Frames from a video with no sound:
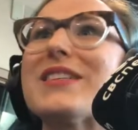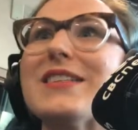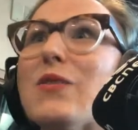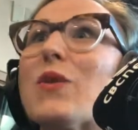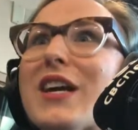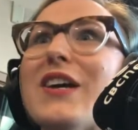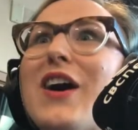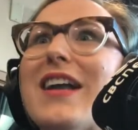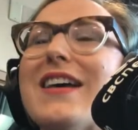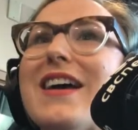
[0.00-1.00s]
We're still working
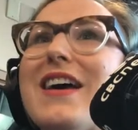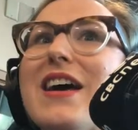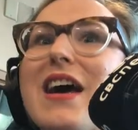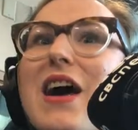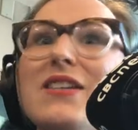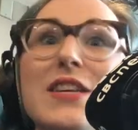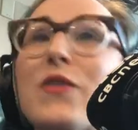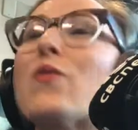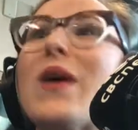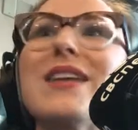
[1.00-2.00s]
on
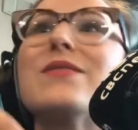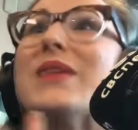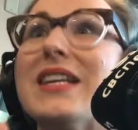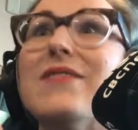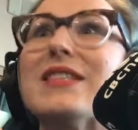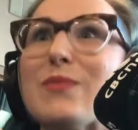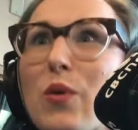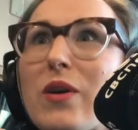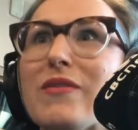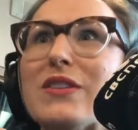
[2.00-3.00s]
different ways we can even
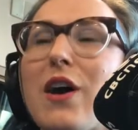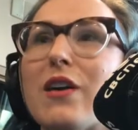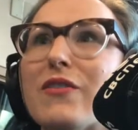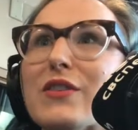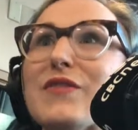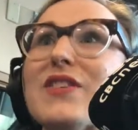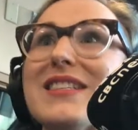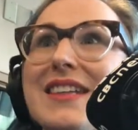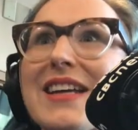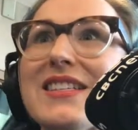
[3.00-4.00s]
support photographers for
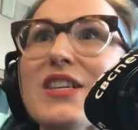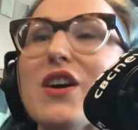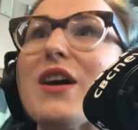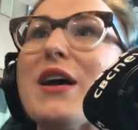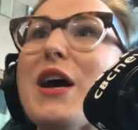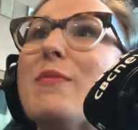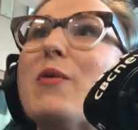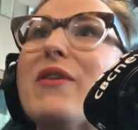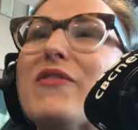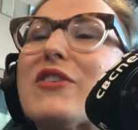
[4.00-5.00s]
this next year,
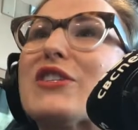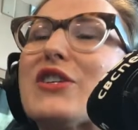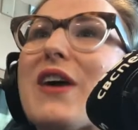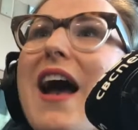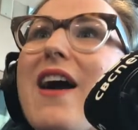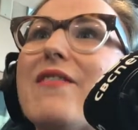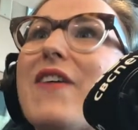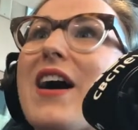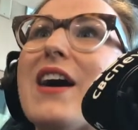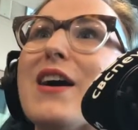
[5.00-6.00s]
but we for sure have
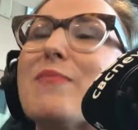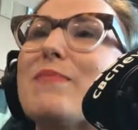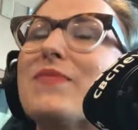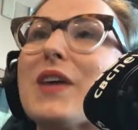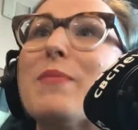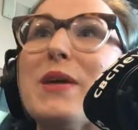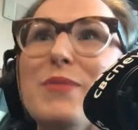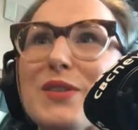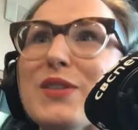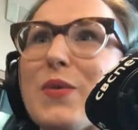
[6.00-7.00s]
uh, a, a
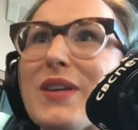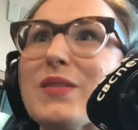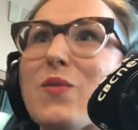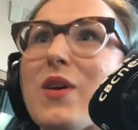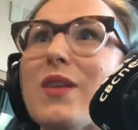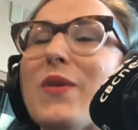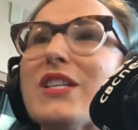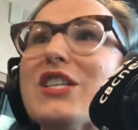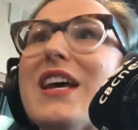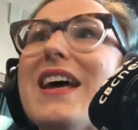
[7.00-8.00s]
People's Choice Award,
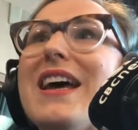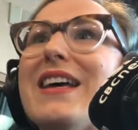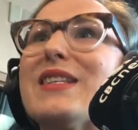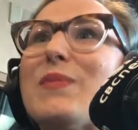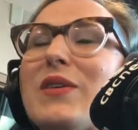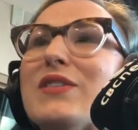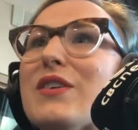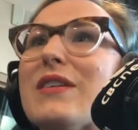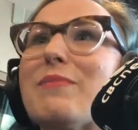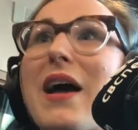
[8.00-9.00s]
which is
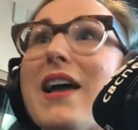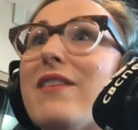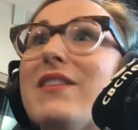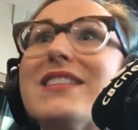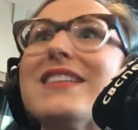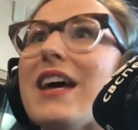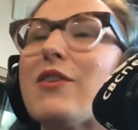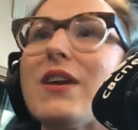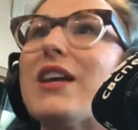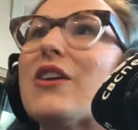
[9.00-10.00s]
sponsored by
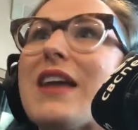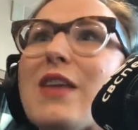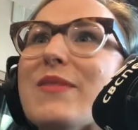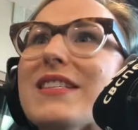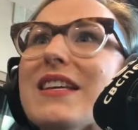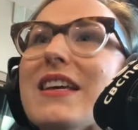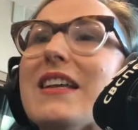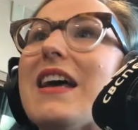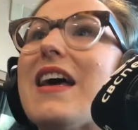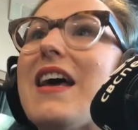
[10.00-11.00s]
VizTech right here in
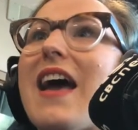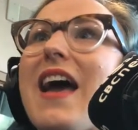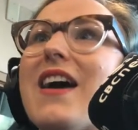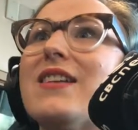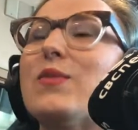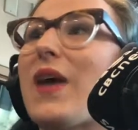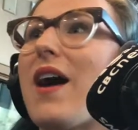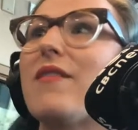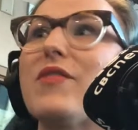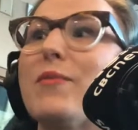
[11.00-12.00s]
Edmonton. And we
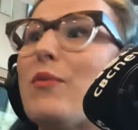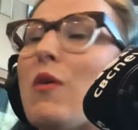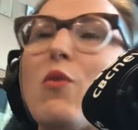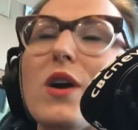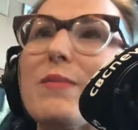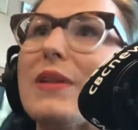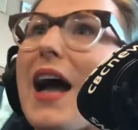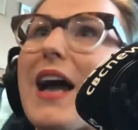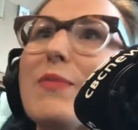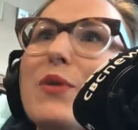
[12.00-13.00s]
have the award
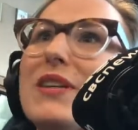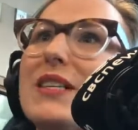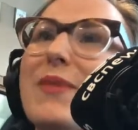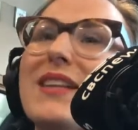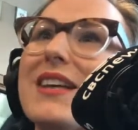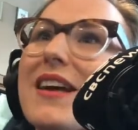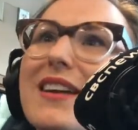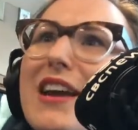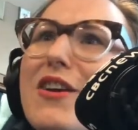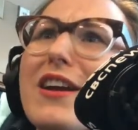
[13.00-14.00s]
plaque printed by
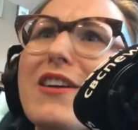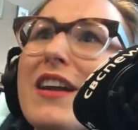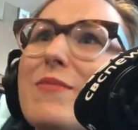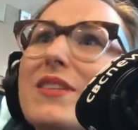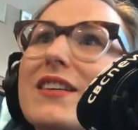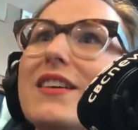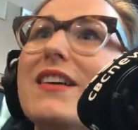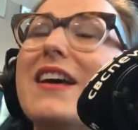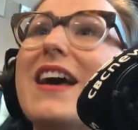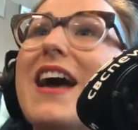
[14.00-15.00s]
Technicare here in Edmonton.
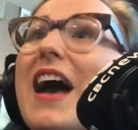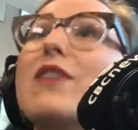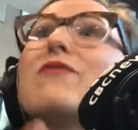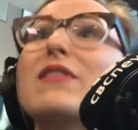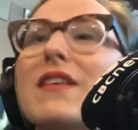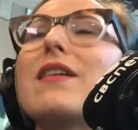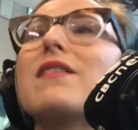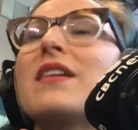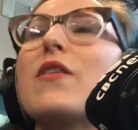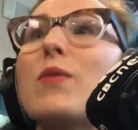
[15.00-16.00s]
And the,
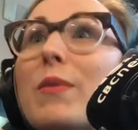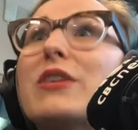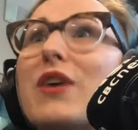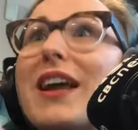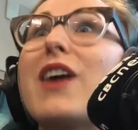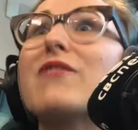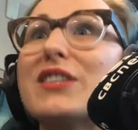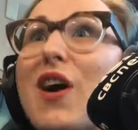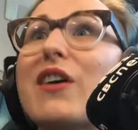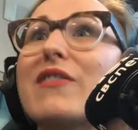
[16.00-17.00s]
another way we try to help
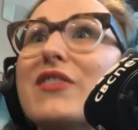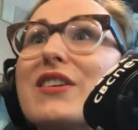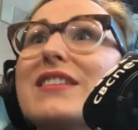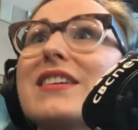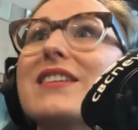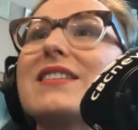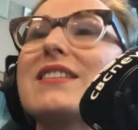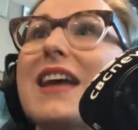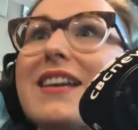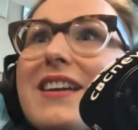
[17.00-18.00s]
photographers
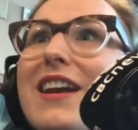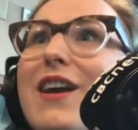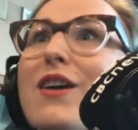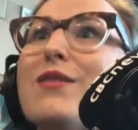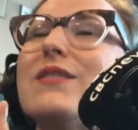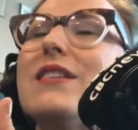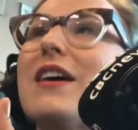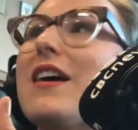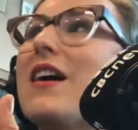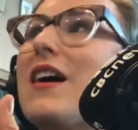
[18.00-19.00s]
is Technicare, who's
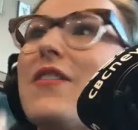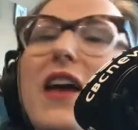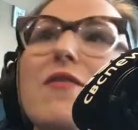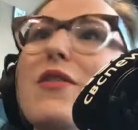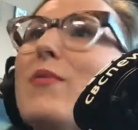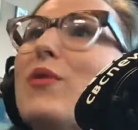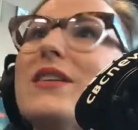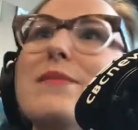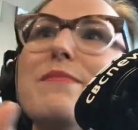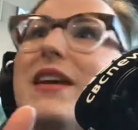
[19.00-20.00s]
they have they
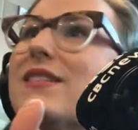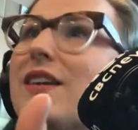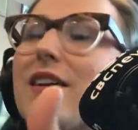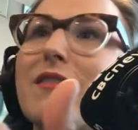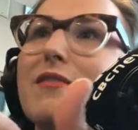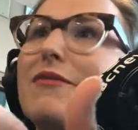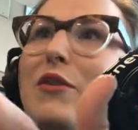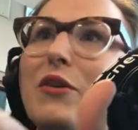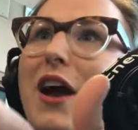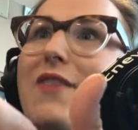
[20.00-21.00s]
print amazing
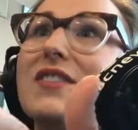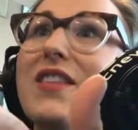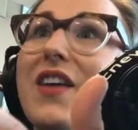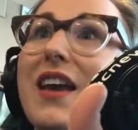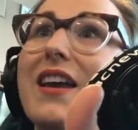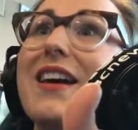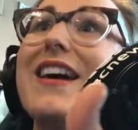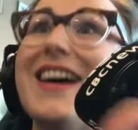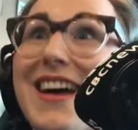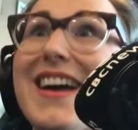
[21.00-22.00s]
photographs. They, they
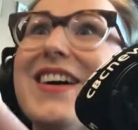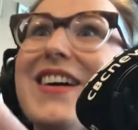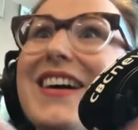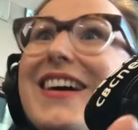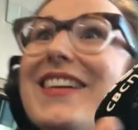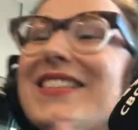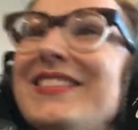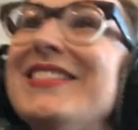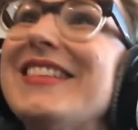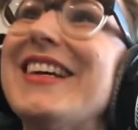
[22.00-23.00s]
I have many in my own
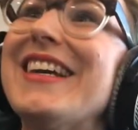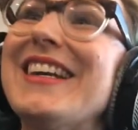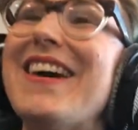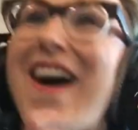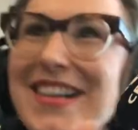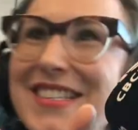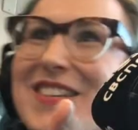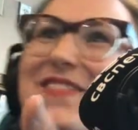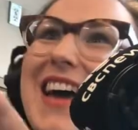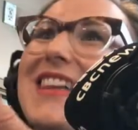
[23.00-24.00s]
home. Yeah.
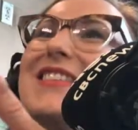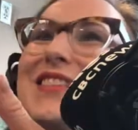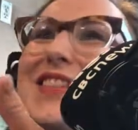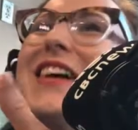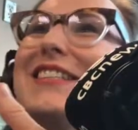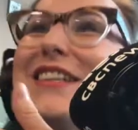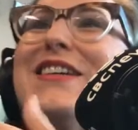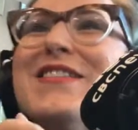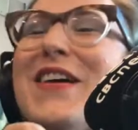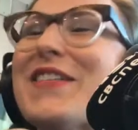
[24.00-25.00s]
Awesome. Yeah. So you so
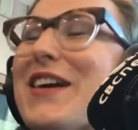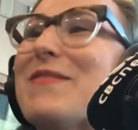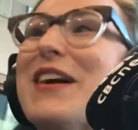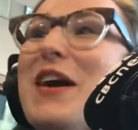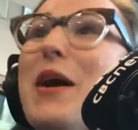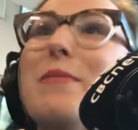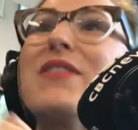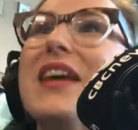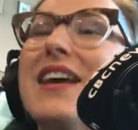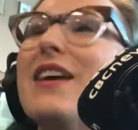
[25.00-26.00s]
you know them,
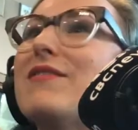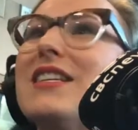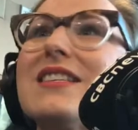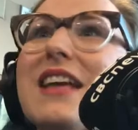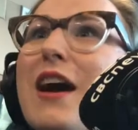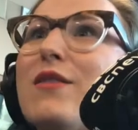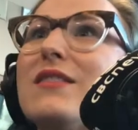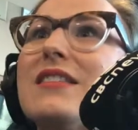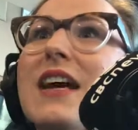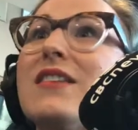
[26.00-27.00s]
but they give
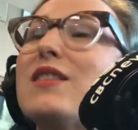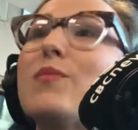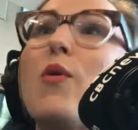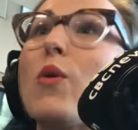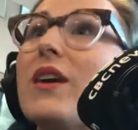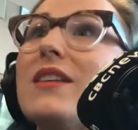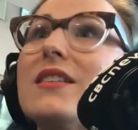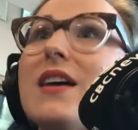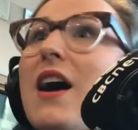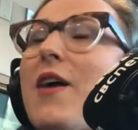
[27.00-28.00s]
discounts and
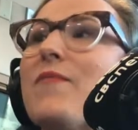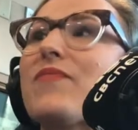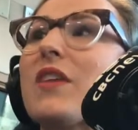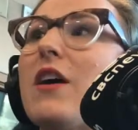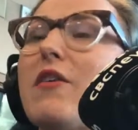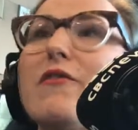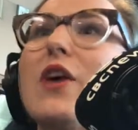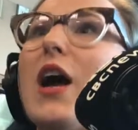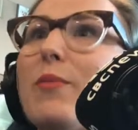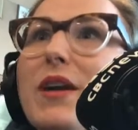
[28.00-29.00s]
support um,
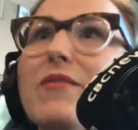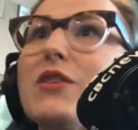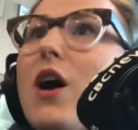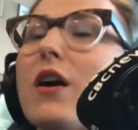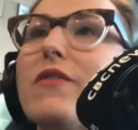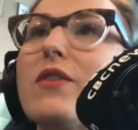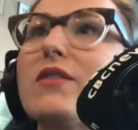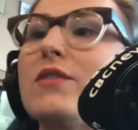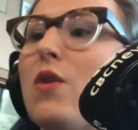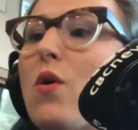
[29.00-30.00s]
for helping
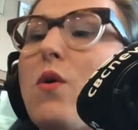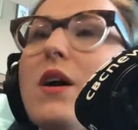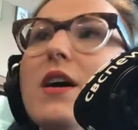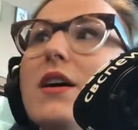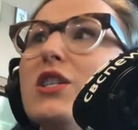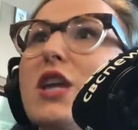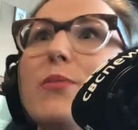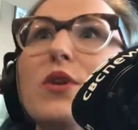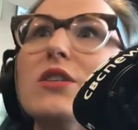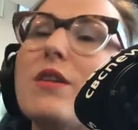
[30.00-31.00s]
photographers know should I
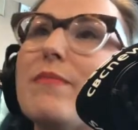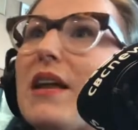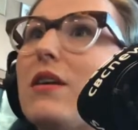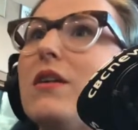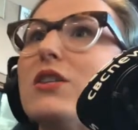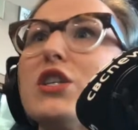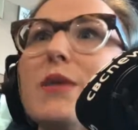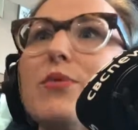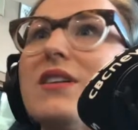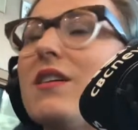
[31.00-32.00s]
print on metal? Should
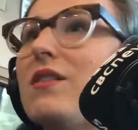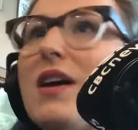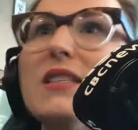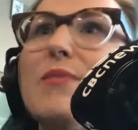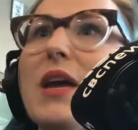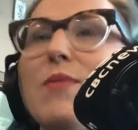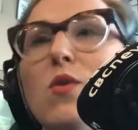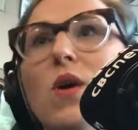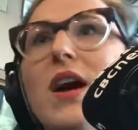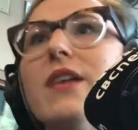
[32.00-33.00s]
I print on glossy
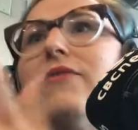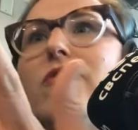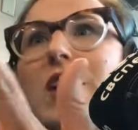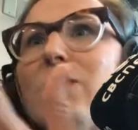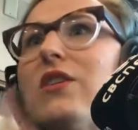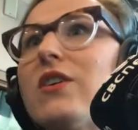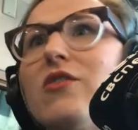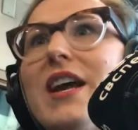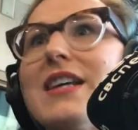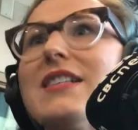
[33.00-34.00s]
paper? What kind of frame would look
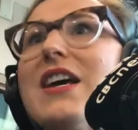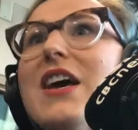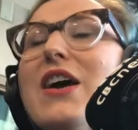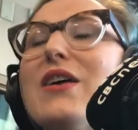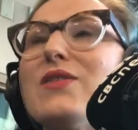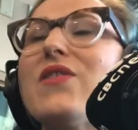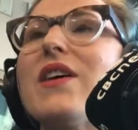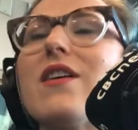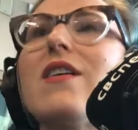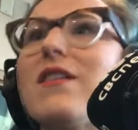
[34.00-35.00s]
great? Mm -hmm. So
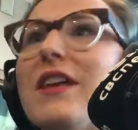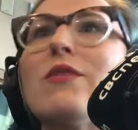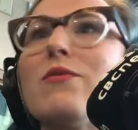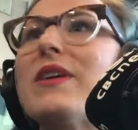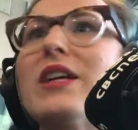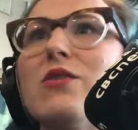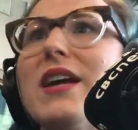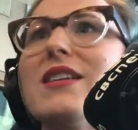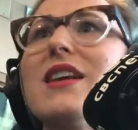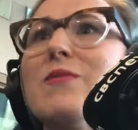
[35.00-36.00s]
they're like a really
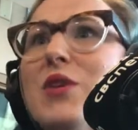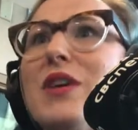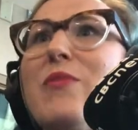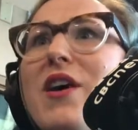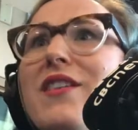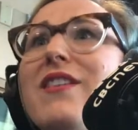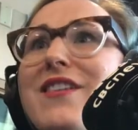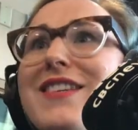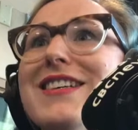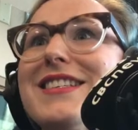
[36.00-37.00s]
great community partner
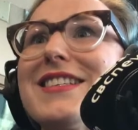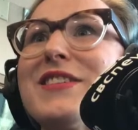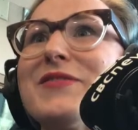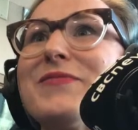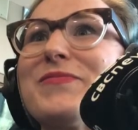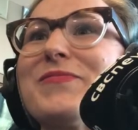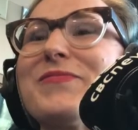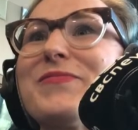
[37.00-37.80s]
on this. Yeah.